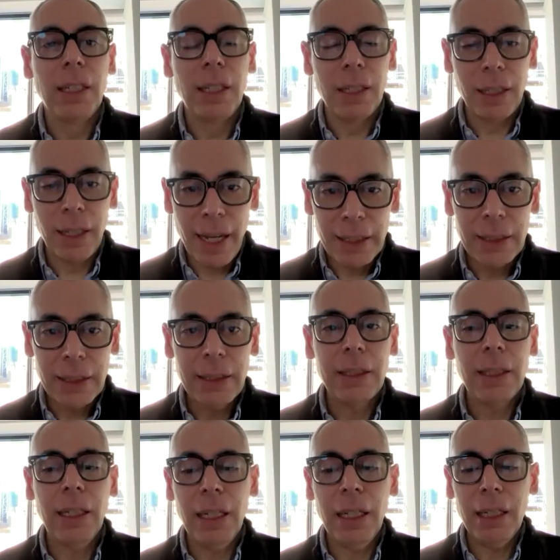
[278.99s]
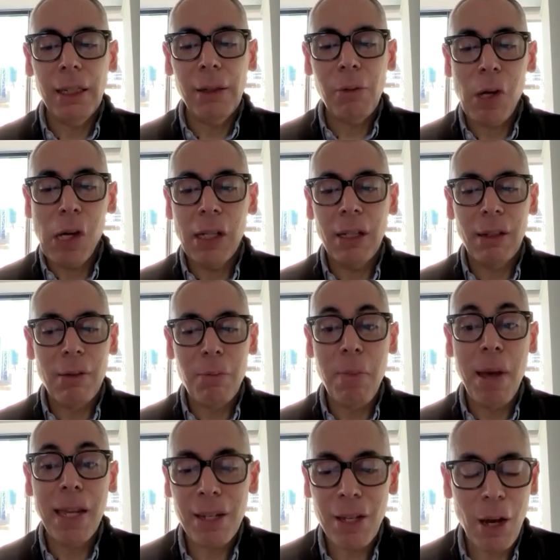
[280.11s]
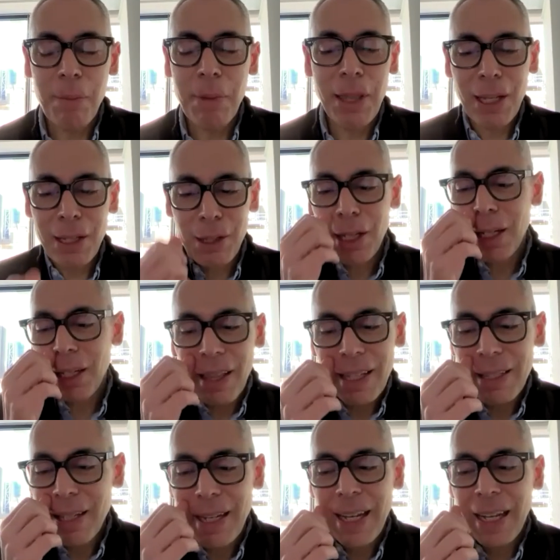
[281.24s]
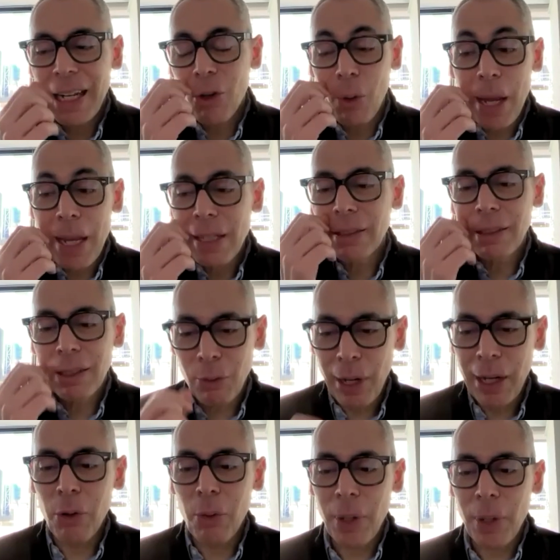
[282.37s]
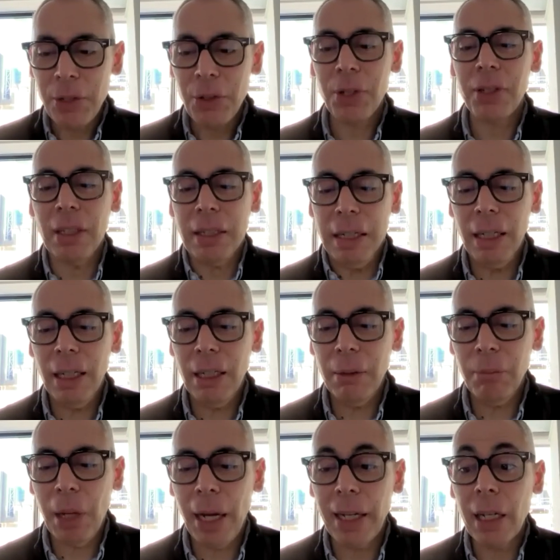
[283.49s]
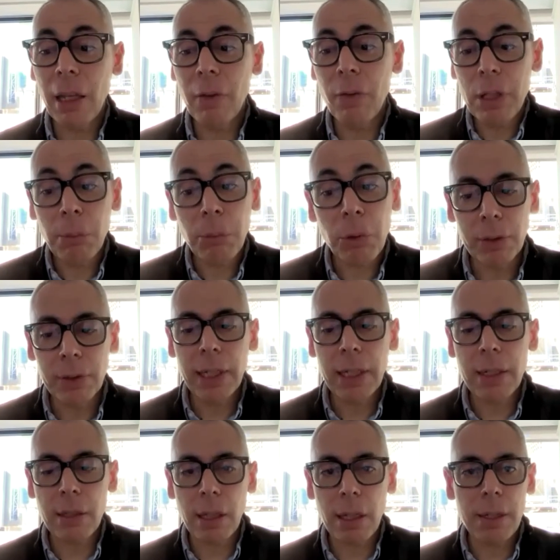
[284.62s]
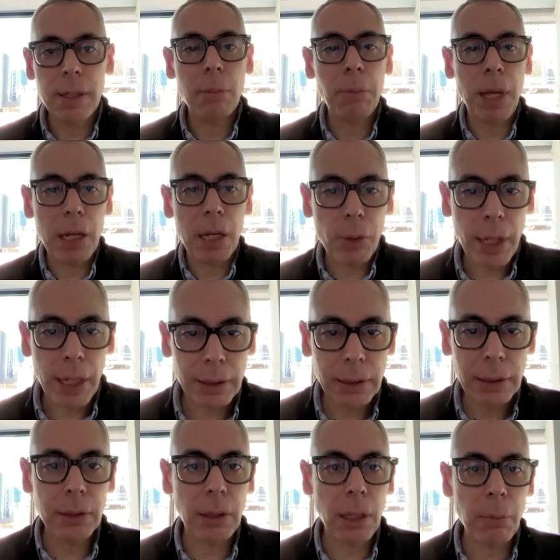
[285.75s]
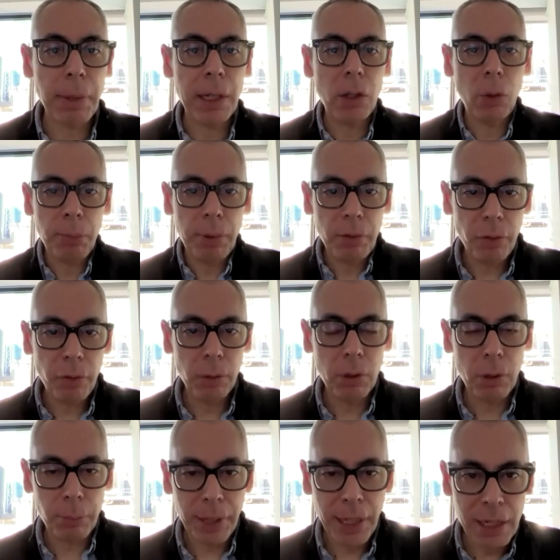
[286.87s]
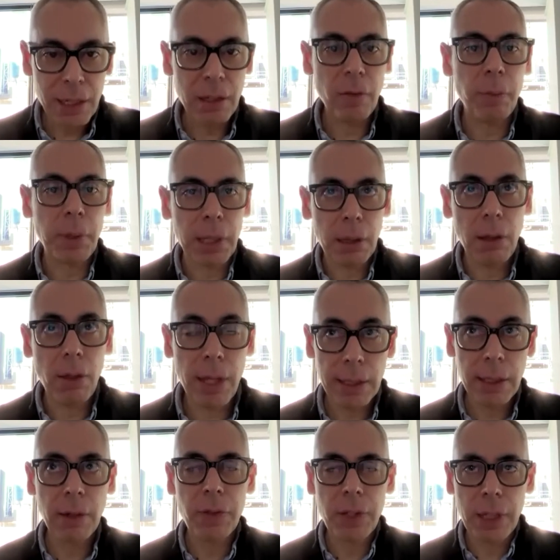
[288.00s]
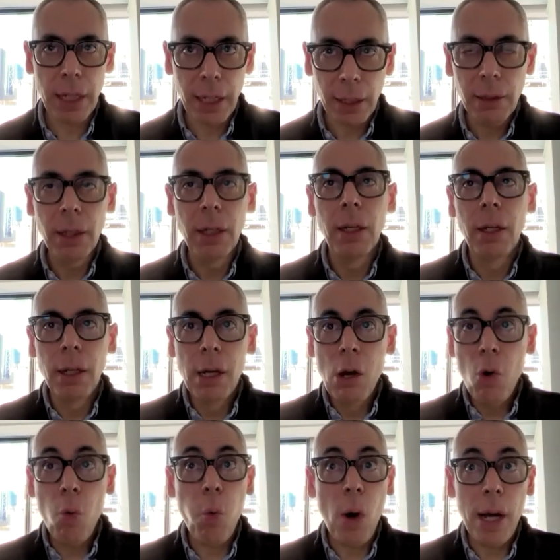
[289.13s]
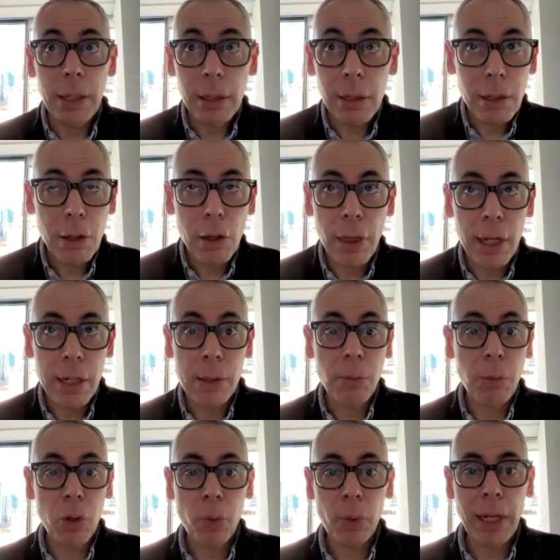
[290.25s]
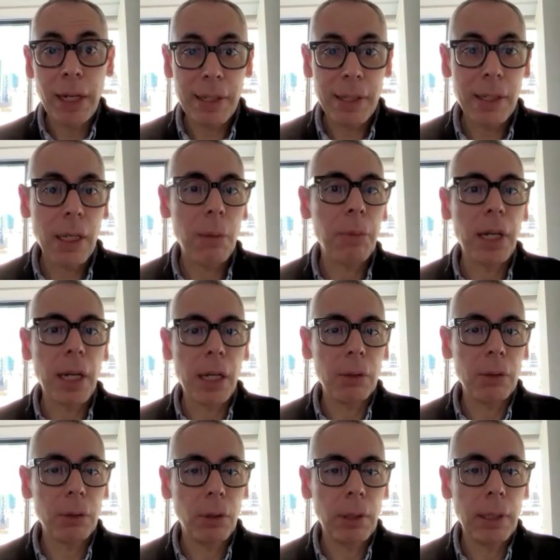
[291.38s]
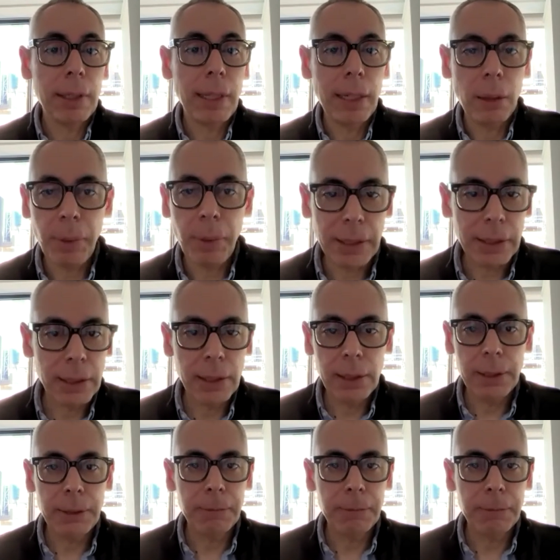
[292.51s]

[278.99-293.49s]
Yes. I mean, that's a great question. I can give you some context in some areas. It might not be full comprehensive, but things I've seen. One, there is more releases coming out on a daily basis.